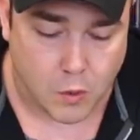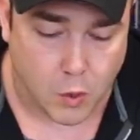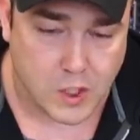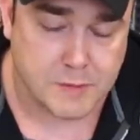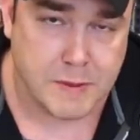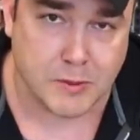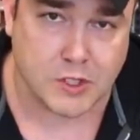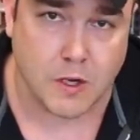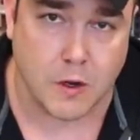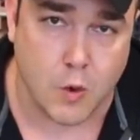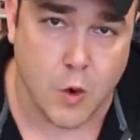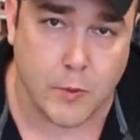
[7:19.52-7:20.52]
Once people
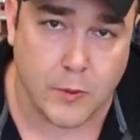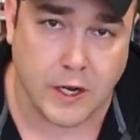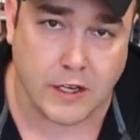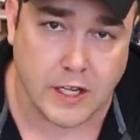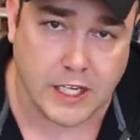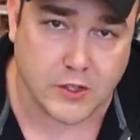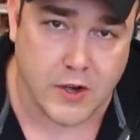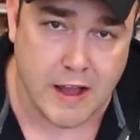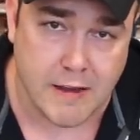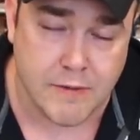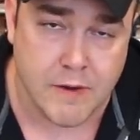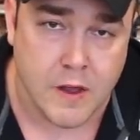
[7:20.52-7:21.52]
start incorporating leg
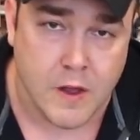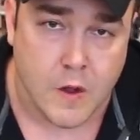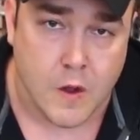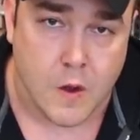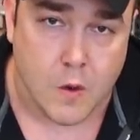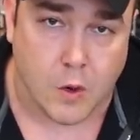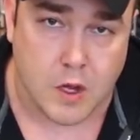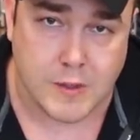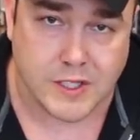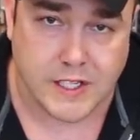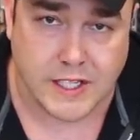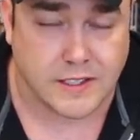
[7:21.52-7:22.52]
drive, one of
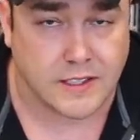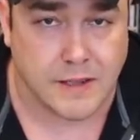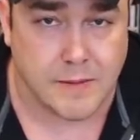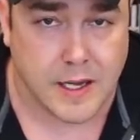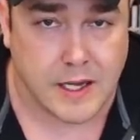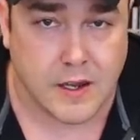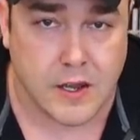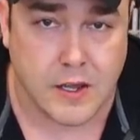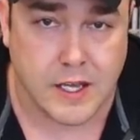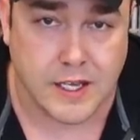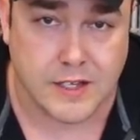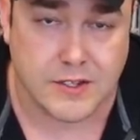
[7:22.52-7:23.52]
the mistakes that they make
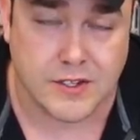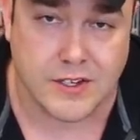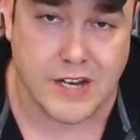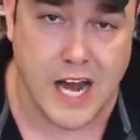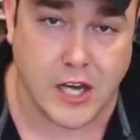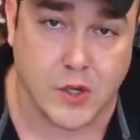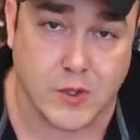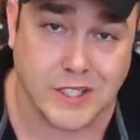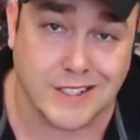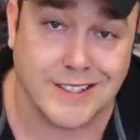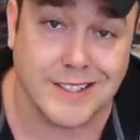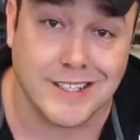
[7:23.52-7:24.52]
is not
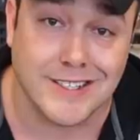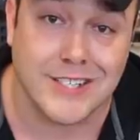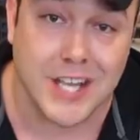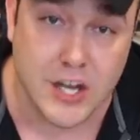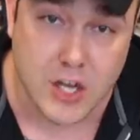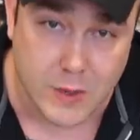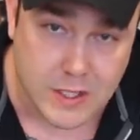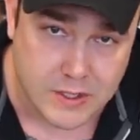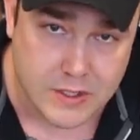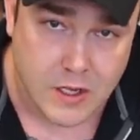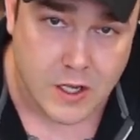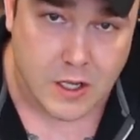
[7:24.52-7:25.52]
using
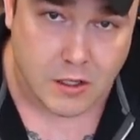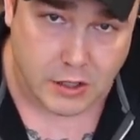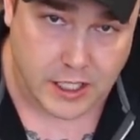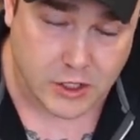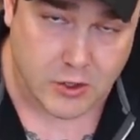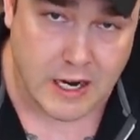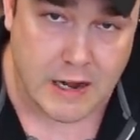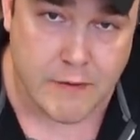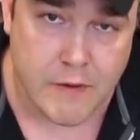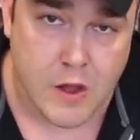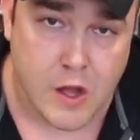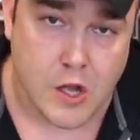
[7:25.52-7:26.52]
continuous leg
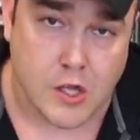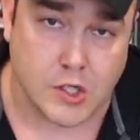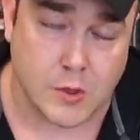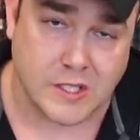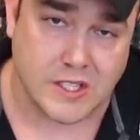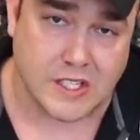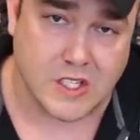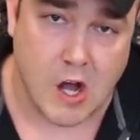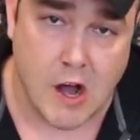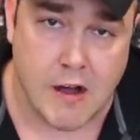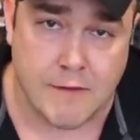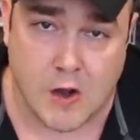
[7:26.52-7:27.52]
drive. So it's this
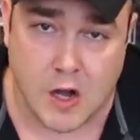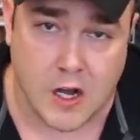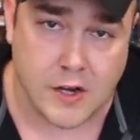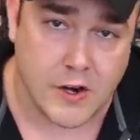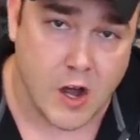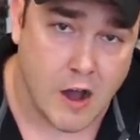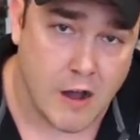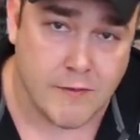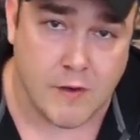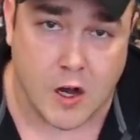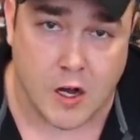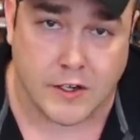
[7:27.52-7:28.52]
off on,
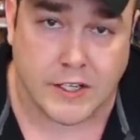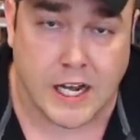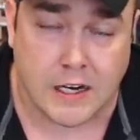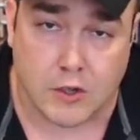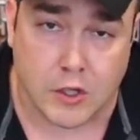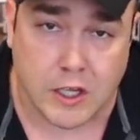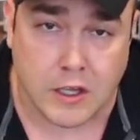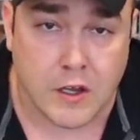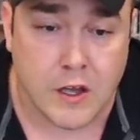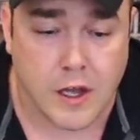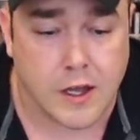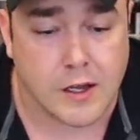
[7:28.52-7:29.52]
off on kind of
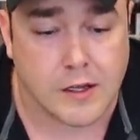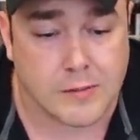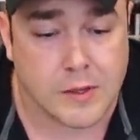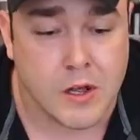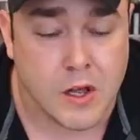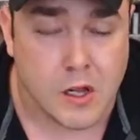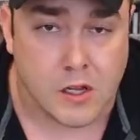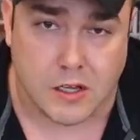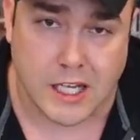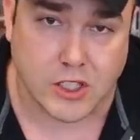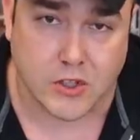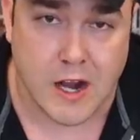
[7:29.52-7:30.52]
looking um,
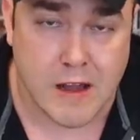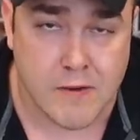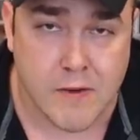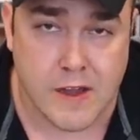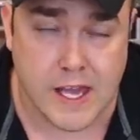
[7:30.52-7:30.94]
leg drive.